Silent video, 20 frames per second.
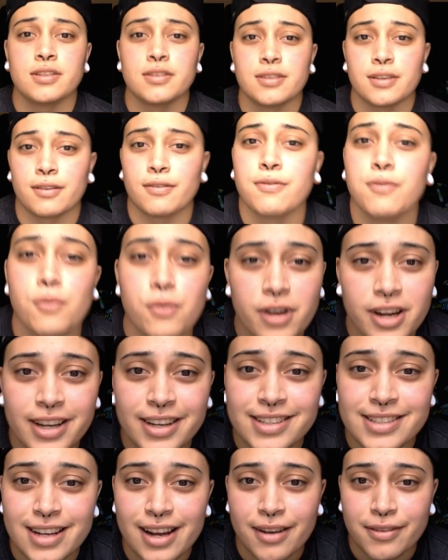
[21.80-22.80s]
It's like 4
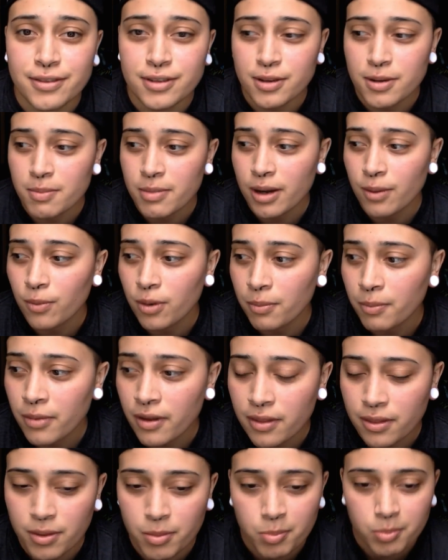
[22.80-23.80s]
days after my 1
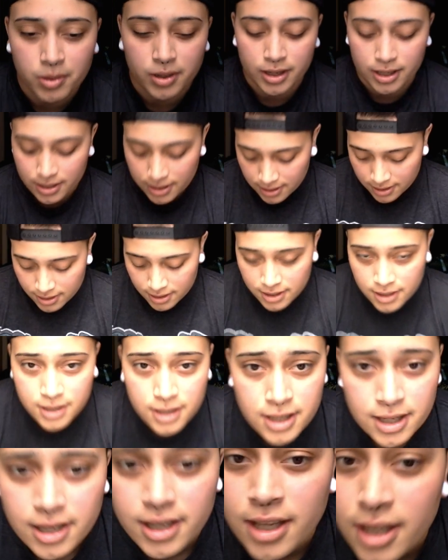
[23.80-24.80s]
month, but
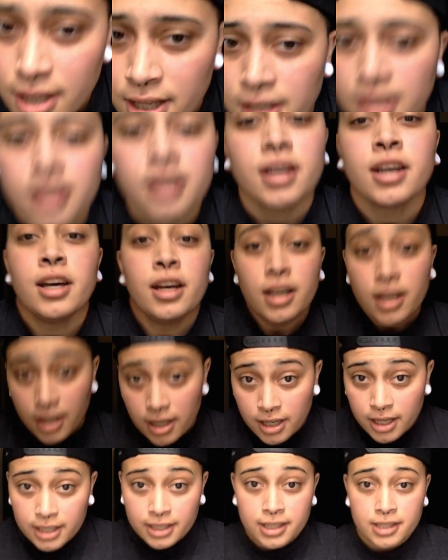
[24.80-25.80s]

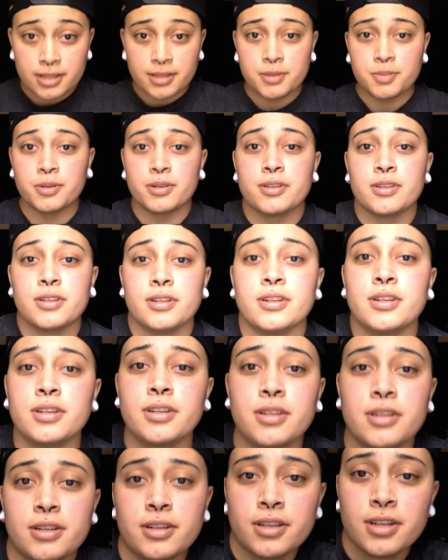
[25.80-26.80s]
I guess it's better than
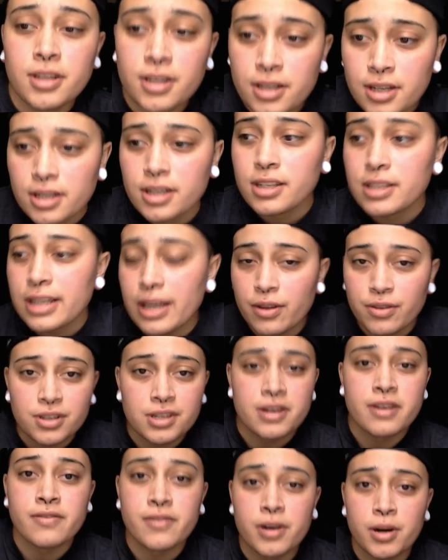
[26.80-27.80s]
now
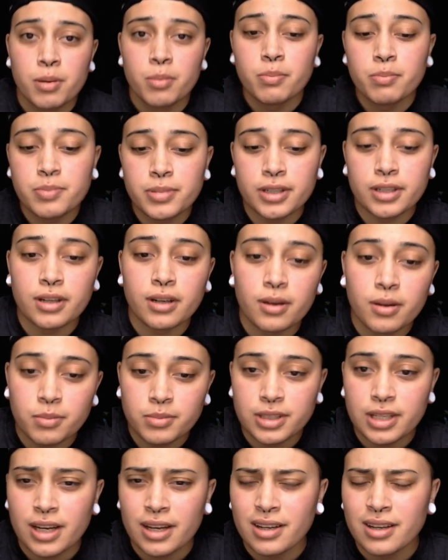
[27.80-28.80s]
than never. But
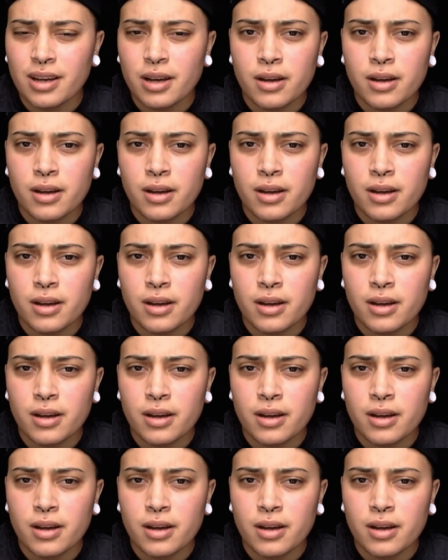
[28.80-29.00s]
yeah.